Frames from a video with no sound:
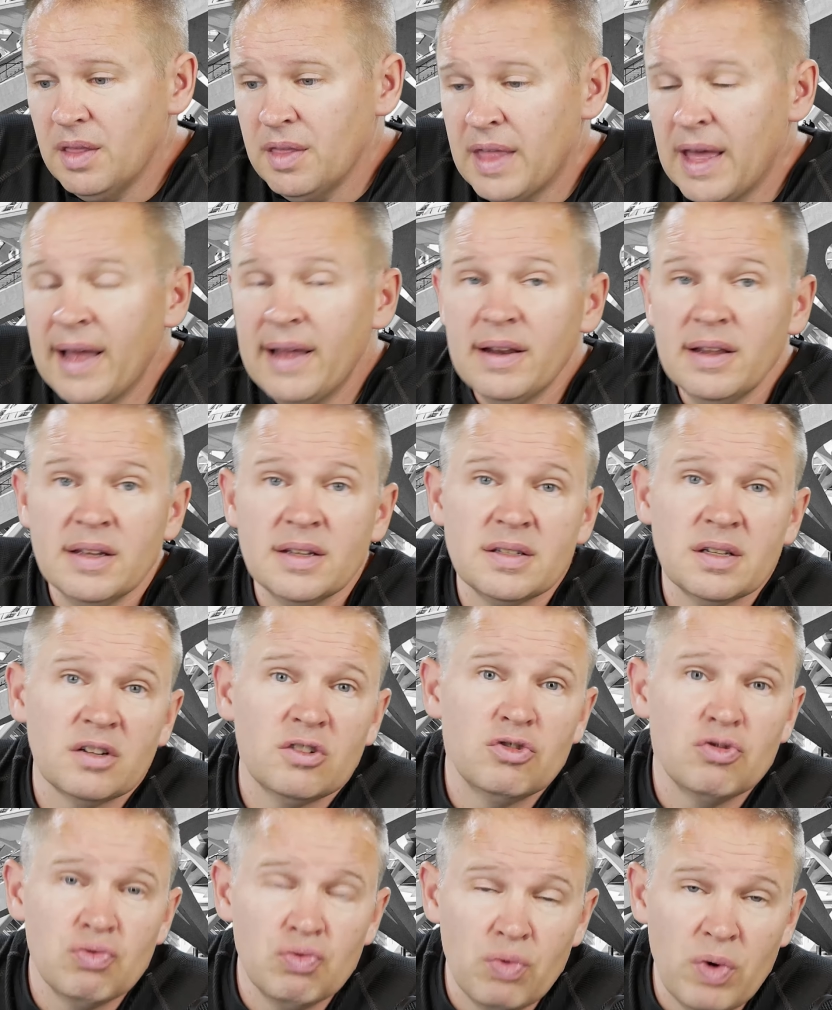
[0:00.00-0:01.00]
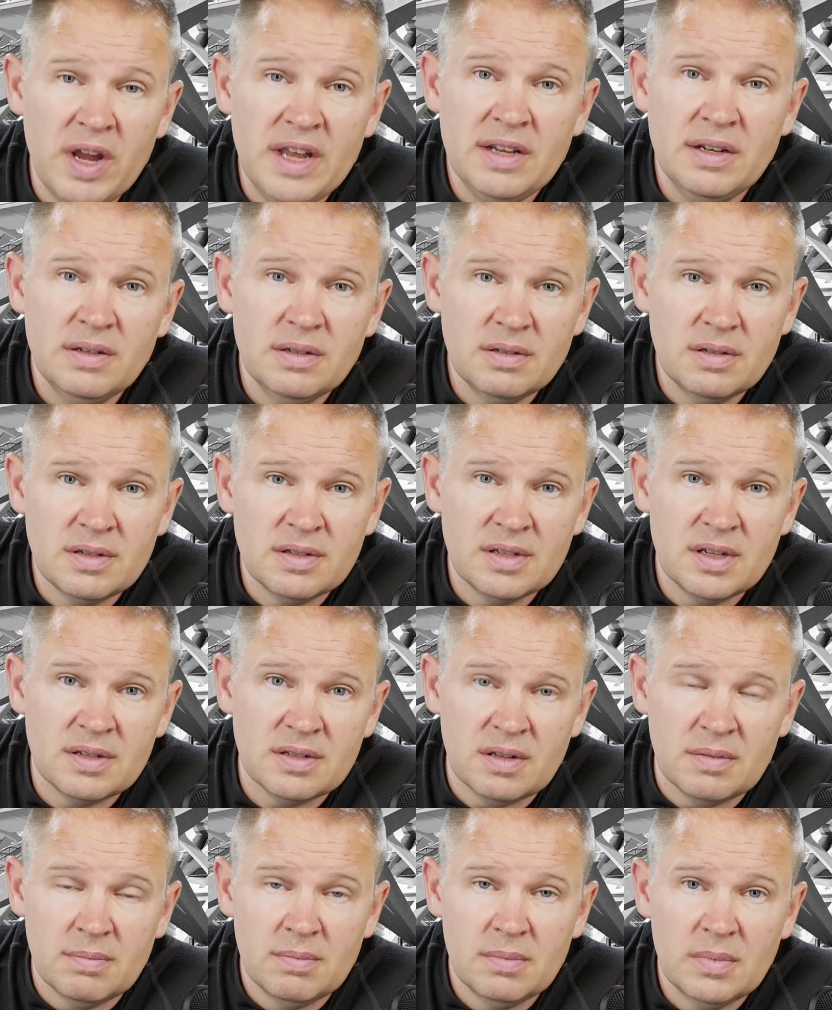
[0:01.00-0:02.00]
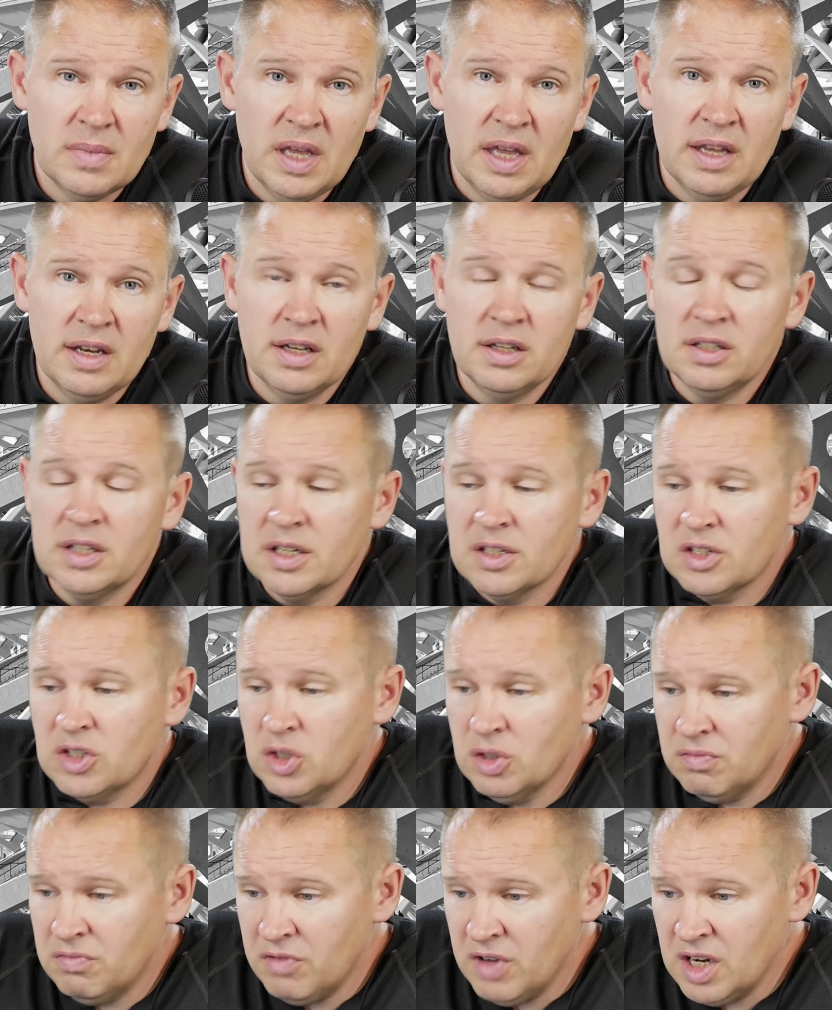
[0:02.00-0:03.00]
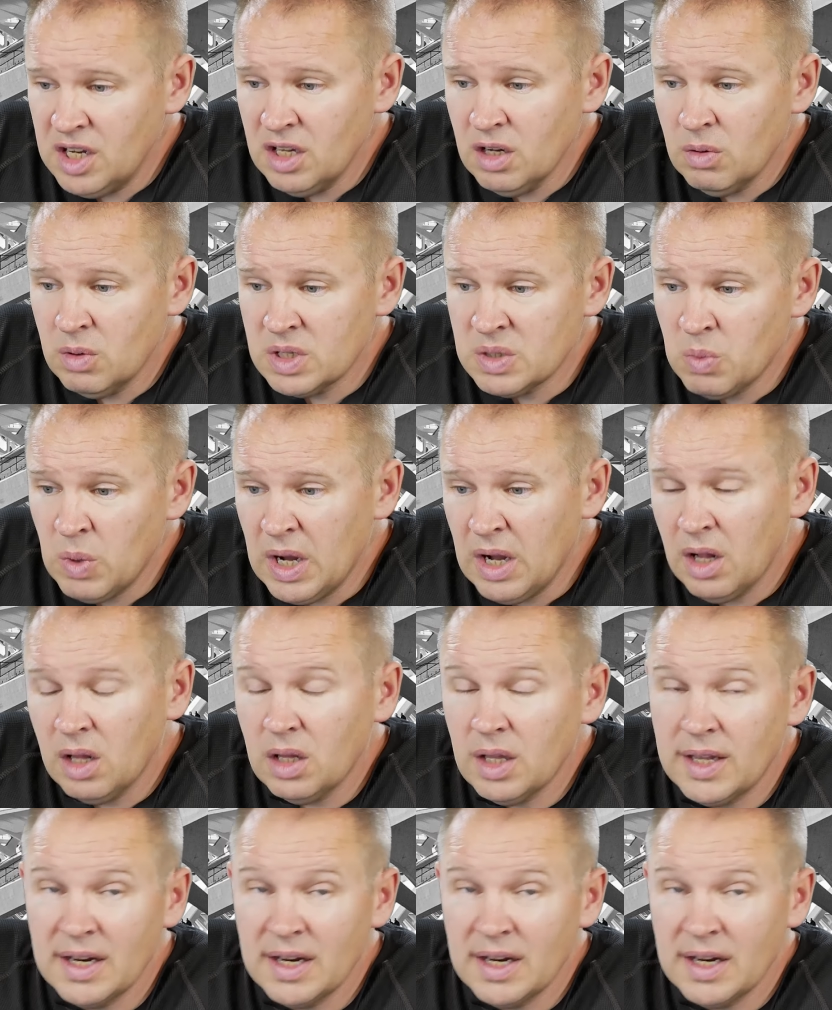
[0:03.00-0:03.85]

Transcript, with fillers: That is a great system, and it does good video as well.